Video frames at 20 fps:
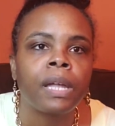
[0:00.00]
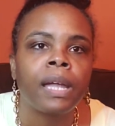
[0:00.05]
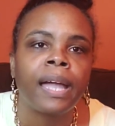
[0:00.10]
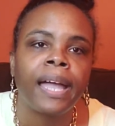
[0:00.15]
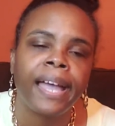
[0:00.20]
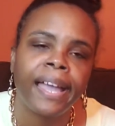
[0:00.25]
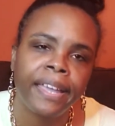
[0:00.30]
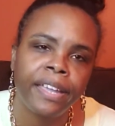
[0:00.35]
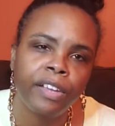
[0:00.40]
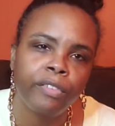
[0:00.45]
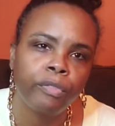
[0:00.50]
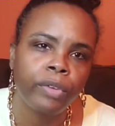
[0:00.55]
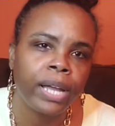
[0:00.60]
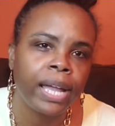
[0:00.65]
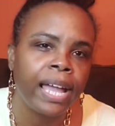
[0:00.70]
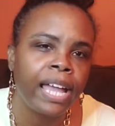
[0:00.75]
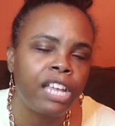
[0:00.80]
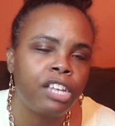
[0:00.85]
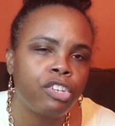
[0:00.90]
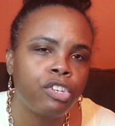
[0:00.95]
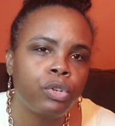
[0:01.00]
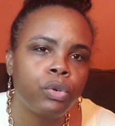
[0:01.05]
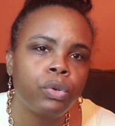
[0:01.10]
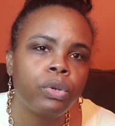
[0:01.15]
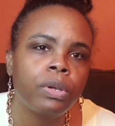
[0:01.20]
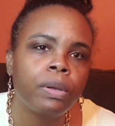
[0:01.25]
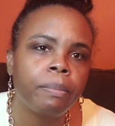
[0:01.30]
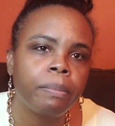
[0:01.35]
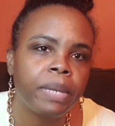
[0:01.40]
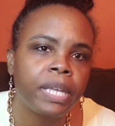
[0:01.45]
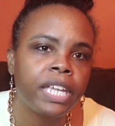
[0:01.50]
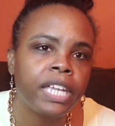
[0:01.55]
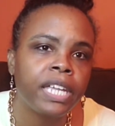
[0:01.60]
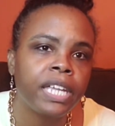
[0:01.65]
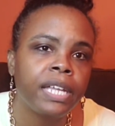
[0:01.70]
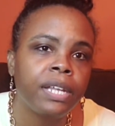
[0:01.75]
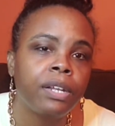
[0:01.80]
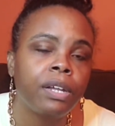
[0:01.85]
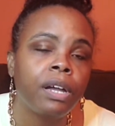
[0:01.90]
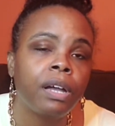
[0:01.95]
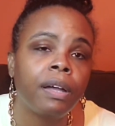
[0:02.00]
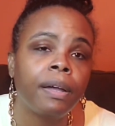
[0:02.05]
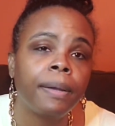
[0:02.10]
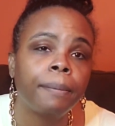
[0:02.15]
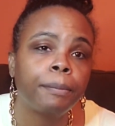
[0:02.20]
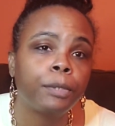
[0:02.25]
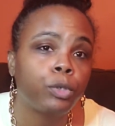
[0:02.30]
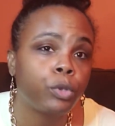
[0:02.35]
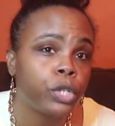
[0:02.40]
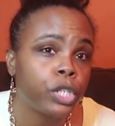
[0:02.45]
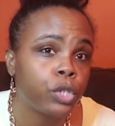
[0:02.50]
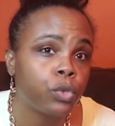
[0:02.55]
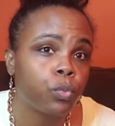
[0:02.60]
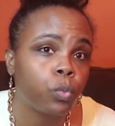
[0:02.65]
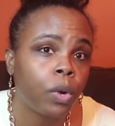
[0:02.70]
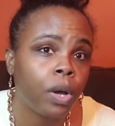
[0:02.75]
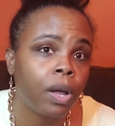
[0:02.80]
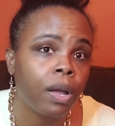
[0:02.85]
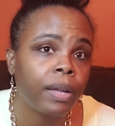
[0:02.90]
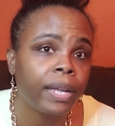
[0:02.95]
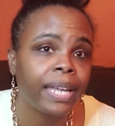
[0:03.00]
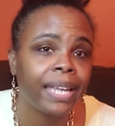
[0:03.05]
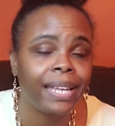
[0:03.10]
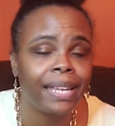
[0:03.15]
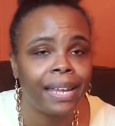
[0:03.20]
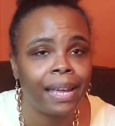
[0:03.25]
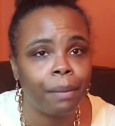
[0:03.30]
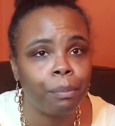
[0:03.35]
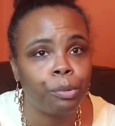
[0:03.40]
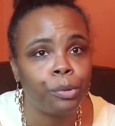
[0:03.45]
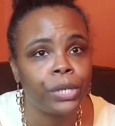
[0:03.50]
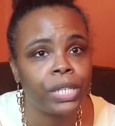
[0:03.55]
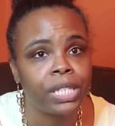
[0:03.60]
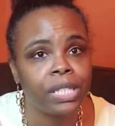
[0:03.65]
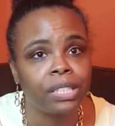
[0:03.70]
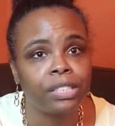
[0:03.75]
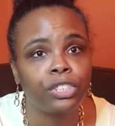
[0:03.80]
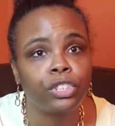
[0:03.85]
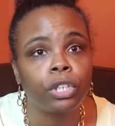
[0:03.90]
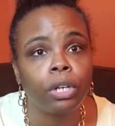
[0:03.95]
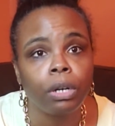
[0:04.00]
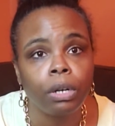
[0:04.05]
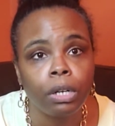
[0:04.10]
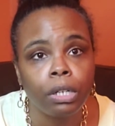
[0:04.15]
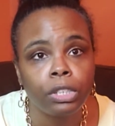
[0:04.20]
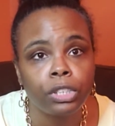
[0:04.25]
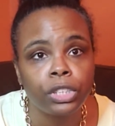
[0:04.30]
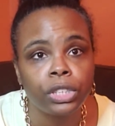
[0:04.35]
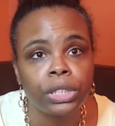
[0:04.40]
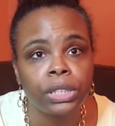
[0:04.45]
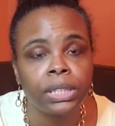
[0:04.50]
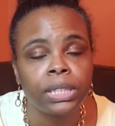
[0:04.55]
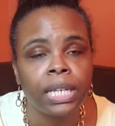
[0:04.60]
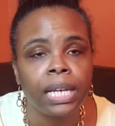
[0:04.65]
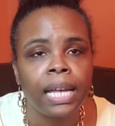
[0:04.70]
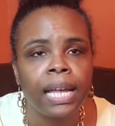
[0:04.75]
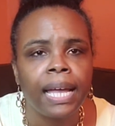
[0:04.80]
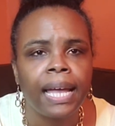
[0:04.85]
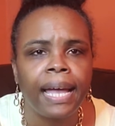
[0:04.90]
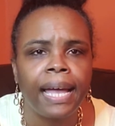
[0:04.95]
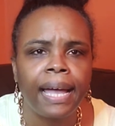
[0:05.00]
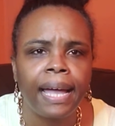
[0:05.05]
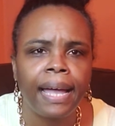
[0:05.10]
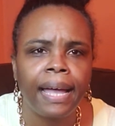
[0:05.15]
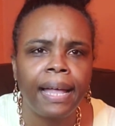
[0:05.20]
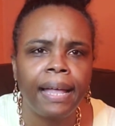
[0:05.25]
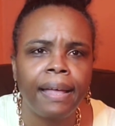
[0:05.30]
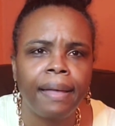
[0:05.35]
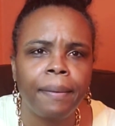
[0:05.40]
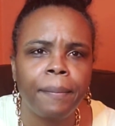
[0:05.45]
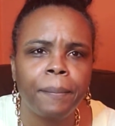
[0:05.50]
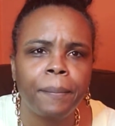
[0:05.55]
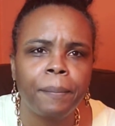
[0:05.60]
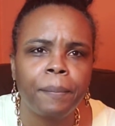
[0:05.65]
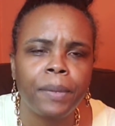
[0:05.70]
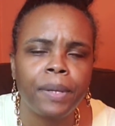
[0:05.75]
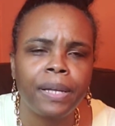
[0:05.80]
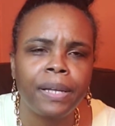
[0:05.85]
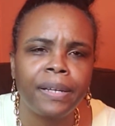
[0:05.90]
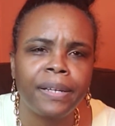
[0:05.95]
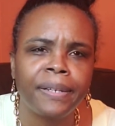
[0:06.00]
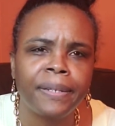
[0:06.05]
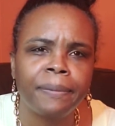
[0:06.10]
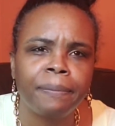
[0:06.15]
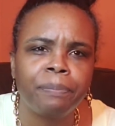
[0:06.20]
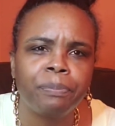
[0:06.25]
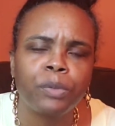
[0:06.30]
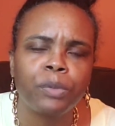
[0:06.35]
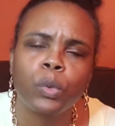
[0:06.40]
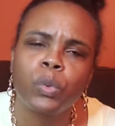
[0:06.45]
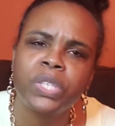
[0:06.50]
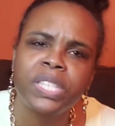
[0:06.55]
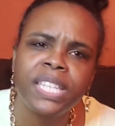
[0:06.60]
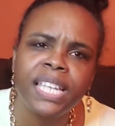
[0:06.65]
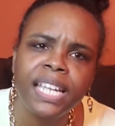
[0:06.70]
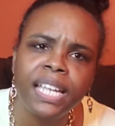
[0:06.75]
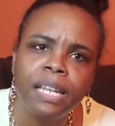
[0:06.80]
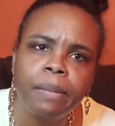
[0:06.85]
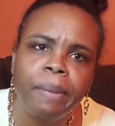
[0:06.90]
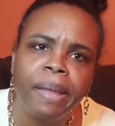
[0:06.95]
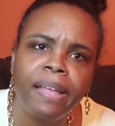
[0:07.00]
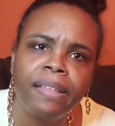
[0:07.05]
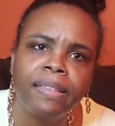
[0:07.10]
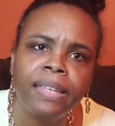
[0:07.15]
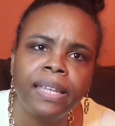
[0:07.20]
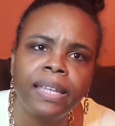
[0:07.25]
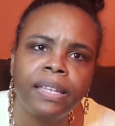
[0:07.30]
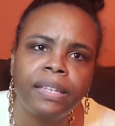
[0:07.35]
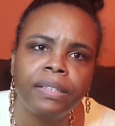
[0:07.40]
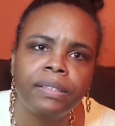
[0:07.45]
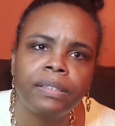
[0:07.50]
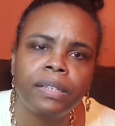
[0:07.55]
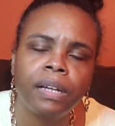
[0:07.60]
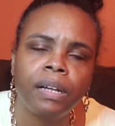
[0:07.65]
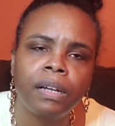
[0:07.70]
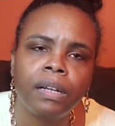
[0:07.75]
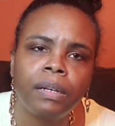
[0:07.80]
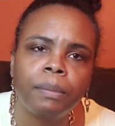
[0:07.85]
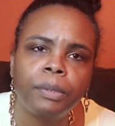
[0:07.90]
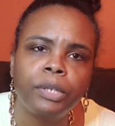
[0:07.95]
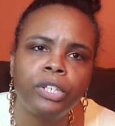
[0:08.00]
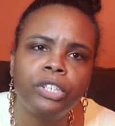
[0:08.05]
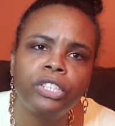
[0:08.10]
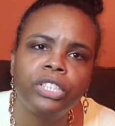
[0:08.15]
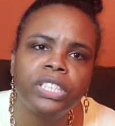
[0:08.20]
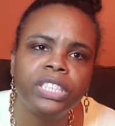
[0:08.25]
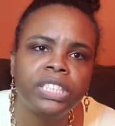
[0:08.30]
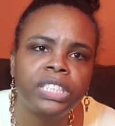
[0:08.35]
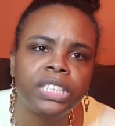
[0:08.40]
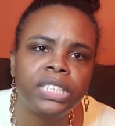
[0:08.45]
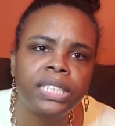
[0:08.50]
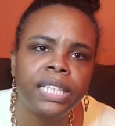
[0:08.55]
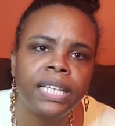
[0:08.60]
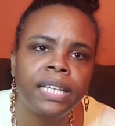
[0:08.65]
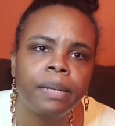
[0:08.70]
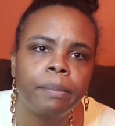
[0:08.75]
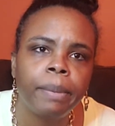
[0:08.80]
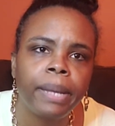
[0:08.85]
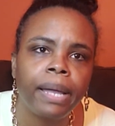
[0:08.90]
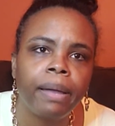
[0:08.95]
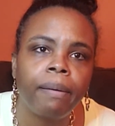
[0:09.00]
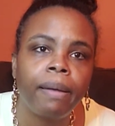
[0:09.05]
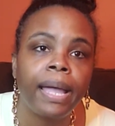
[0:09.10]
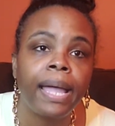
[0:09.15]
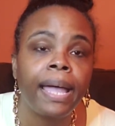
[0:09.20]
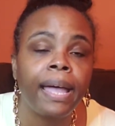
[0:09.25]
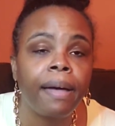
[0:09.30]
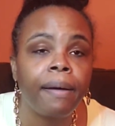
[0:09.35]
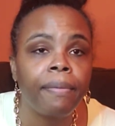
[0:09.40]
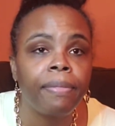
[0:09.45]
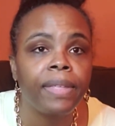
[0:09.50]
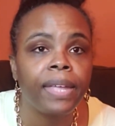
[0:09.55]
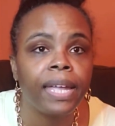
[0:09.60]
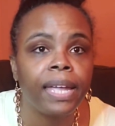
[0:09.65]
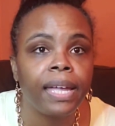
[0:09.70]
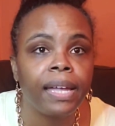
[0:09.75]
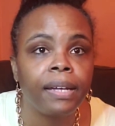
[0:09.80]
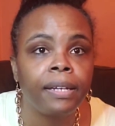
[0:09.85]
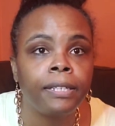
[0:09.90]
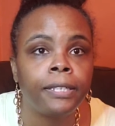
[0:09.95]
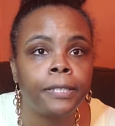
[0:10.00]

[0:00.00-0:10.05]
However, I do commend Chris Rock in not pressing charges. I was thinking about that earlier today about how that